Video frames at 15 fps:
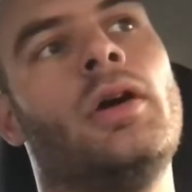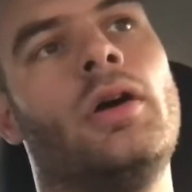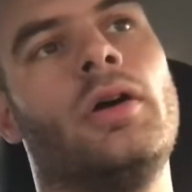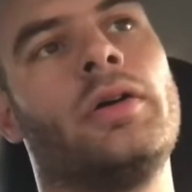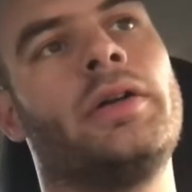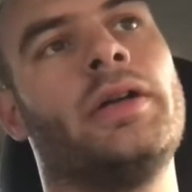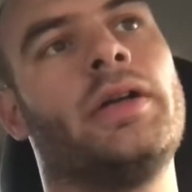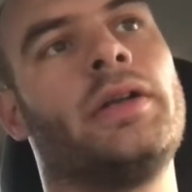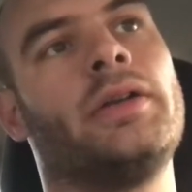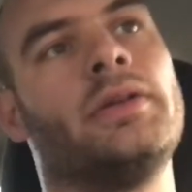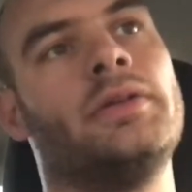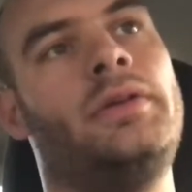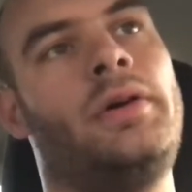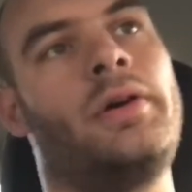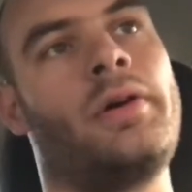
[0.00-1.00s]
okay?
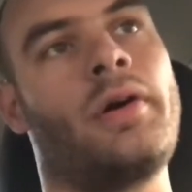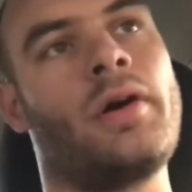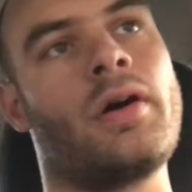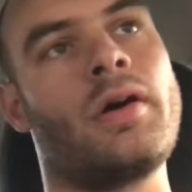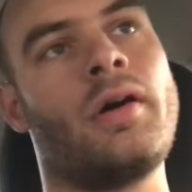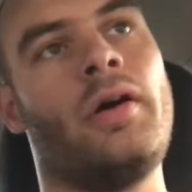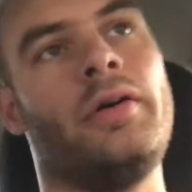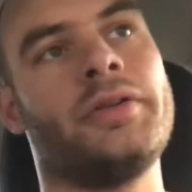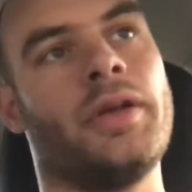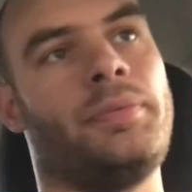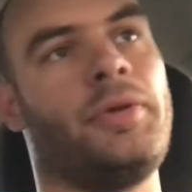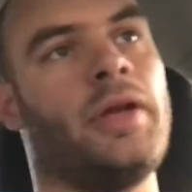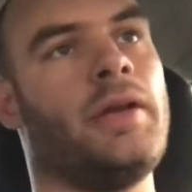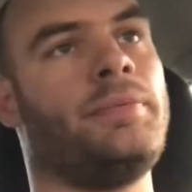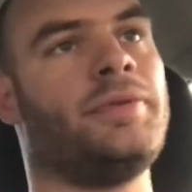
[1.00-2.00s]
To
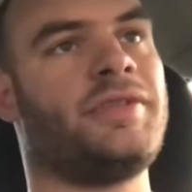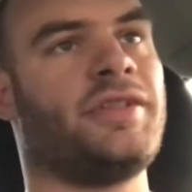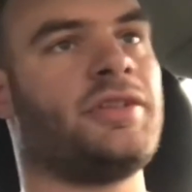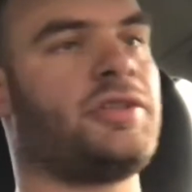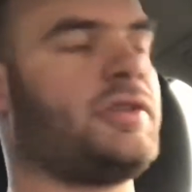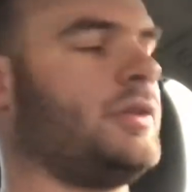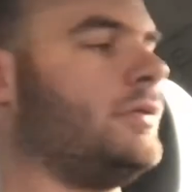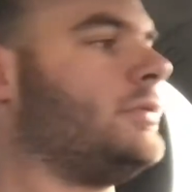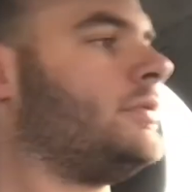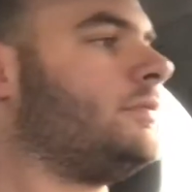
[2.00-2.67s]
play position.